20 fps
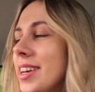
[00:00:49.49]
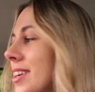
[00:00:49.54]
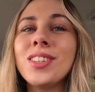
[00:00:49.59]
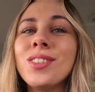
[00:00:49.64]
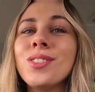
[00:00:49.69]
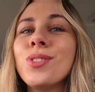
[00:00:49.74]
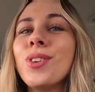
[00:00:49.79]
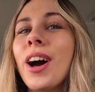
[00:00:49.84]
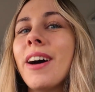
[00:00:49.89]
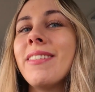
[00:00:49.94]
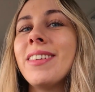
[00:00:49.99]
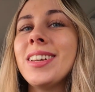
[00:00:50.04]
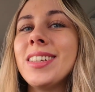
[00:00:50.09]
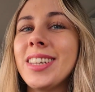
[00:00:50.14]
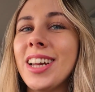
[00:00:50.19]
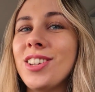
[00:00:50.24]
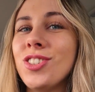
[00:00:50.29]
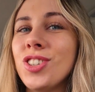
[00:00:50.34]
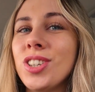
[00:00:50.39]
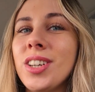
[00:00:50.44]
Still do have the
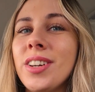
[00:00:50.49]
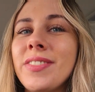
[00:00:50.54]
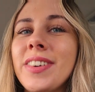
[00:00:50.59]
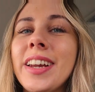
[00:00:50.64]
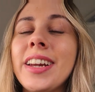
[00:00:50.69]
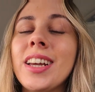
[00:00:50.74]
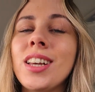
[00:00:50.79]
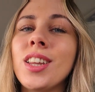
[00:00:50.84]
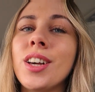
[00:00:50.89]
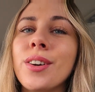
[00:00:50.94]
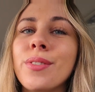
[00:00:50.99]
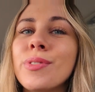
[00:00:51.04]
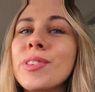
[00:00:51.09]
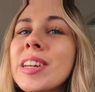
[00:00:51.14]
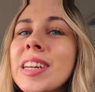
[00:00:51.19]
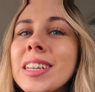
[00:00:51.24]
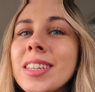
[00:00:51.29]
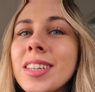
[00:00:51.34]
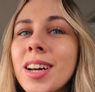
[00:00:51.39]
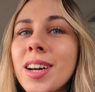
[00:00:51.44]
intention of getting a lot of
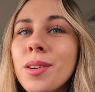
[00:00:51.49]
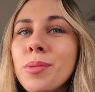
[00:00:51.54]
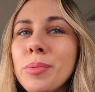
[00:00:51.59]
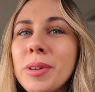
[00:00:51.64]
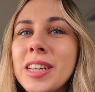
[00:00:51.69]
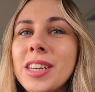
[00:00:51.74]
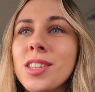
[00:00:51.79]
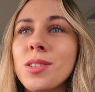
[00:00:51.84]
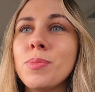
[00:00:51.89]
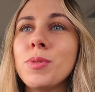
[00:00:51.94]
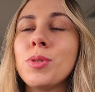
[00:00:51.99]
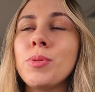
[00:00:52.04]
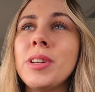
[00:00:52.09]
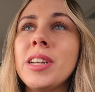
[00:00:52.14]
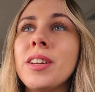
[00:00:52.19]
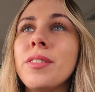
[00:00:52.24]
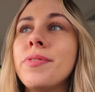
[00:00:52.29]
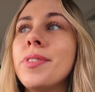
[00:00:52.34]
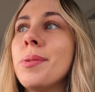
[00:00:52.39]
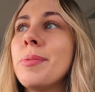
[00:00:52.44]
reading done, because
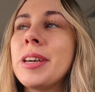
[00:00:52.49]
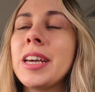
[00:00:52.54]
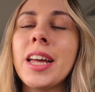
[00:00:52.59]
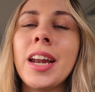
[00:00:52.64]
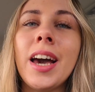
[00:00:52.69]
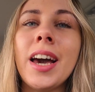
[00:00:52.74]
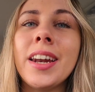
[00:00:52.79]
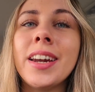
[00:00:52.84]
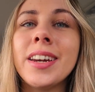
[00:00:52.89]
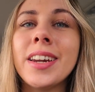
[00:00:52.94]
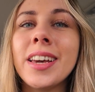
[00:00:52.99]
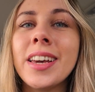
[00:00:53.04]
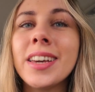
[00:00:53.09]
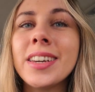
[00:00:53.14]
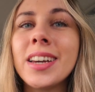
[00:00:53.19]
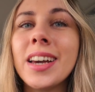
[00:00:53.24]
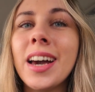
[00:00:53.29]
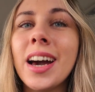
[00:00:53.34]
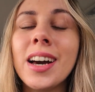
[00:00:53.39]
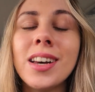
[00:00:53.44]
between filming and editing,
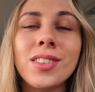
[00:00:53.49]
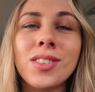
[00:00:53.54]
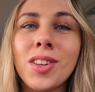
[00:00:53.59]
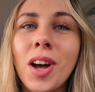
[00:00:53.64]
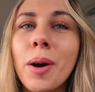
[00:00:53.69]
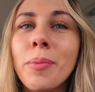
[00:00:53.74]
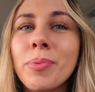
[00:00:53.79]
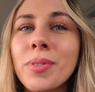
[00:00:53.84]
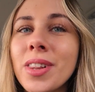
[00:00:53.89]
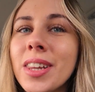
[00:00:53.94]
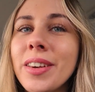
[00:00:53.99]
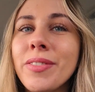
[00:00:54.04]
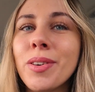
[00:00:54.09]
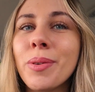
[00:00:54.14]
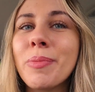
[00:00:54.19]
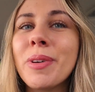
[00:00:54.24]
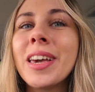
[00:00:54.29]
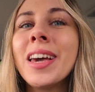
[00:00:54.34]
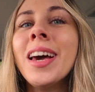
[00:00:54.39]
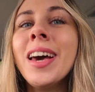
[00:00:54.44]
it has not been leaving
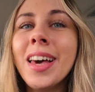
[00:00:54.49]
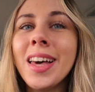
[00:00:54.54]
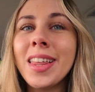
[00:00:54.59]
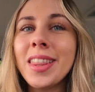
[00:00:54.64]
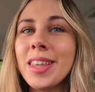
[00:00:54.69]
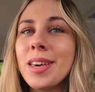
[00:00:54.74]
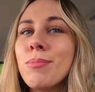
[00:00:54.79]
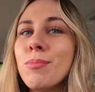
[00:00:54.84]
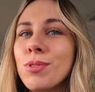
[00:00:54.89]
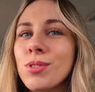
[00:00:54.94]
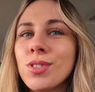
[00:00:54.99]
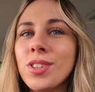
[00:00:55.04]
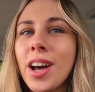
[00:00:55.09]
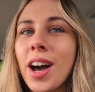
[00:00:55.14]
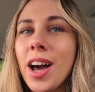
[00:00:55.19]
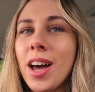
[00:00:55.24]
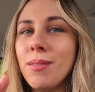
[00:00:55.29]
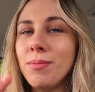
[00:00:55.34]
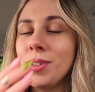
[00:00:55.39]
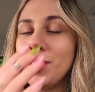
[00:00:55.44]
me the most
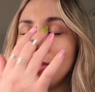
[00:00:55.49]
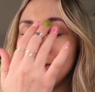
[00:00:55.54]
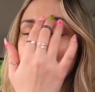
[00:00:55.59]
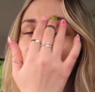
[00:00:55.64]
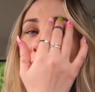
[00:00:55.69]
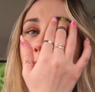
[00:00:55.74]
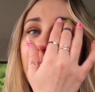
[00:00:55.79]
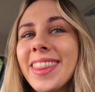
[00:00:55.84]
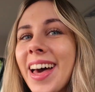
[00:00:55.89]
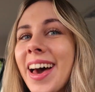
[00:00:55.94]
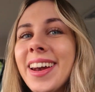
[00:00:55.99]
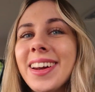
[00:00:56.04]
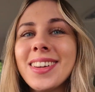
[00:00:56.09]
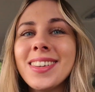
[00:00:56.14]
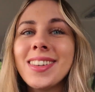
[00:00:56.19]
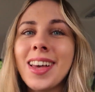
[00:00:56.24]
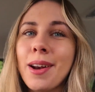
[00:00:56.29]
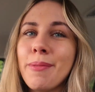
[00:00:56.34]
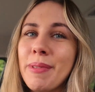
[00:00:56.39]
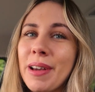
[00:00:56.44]
time to do that. And that
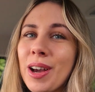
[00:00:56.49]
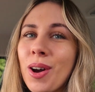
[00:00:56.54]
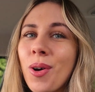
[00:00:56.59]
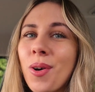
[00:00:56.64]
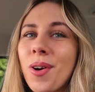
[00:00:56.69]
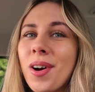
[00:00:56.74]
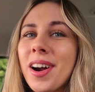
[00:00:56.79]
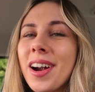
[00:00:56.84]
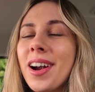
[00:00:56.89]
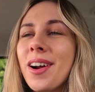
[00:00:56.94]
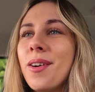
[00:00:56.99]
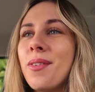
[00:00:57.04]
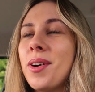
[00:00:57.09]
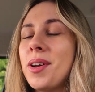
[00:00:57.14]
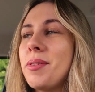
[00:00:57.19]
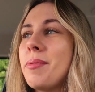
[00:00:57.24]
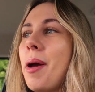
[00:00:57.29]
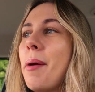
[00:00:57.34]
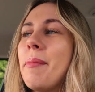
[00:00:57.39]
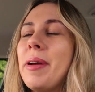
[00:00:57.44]
is at my core one
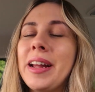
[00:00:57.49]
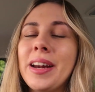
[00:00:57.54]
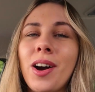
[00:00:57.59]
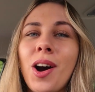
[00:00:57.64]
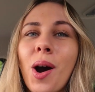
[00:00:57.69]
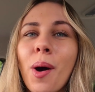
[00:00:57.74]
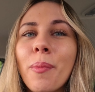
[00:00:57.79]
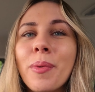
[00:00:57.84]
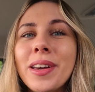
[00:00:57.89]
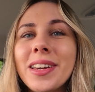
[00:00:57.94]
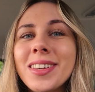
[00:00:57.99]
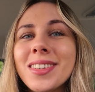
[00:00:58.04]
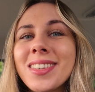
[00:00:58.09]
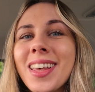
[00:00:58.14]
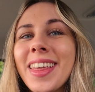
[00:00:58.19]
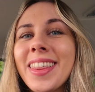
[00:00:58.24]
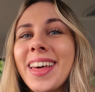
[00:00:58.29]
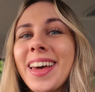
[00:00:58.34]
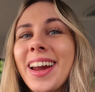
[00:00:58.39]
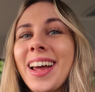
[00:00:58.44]
of my main hobbies
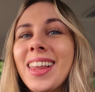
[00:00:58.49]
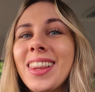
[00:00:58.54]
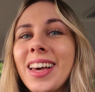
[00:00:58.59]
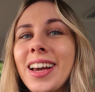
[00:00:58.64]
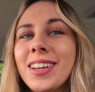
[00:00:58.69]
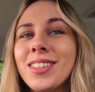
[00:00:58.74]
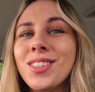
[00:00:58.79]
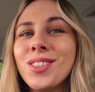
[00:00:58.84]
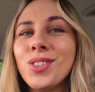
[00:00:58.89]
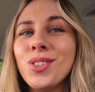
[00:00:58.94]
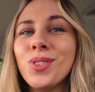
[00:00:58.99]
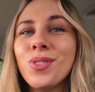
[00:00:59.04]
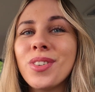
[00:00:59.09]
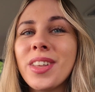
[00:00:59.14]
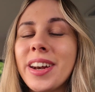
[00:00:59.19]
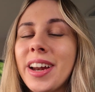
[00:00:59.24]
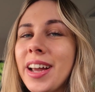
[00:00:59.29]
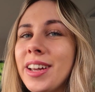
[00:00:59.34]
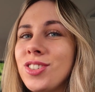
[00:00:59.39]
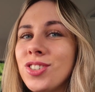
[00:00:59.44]
that I like to do,
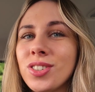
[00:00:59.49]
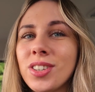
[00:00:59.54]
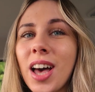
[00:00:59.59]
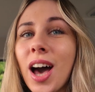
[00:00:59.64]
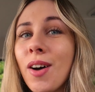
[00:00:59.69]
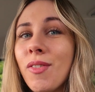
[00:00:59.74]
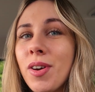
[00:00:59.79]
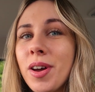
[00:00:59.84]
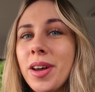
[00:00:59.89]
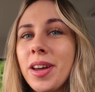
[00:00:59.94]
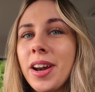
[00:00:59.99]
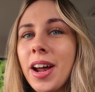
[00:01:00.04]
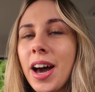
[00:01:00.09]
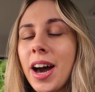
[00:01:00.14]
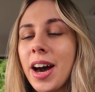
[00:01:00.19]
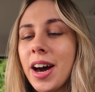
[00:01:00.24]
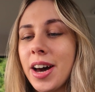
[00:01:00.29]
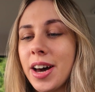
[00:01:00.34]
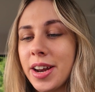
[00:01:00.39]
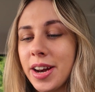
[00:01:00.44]
that I just haven't
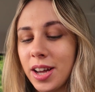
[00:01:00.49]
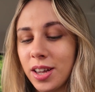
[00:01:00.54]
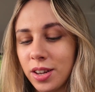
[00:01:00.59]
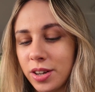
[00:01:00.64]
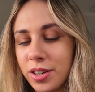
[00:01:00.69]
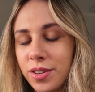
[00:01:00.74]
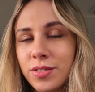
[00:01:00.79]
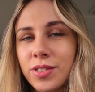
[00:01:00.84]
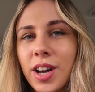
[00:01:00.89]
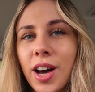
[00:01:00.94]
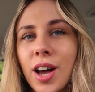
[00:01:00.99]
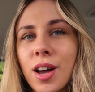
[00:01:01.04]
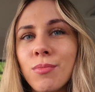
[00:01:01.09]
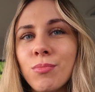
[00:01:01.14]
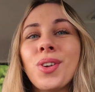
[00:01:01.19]
had a lot of time.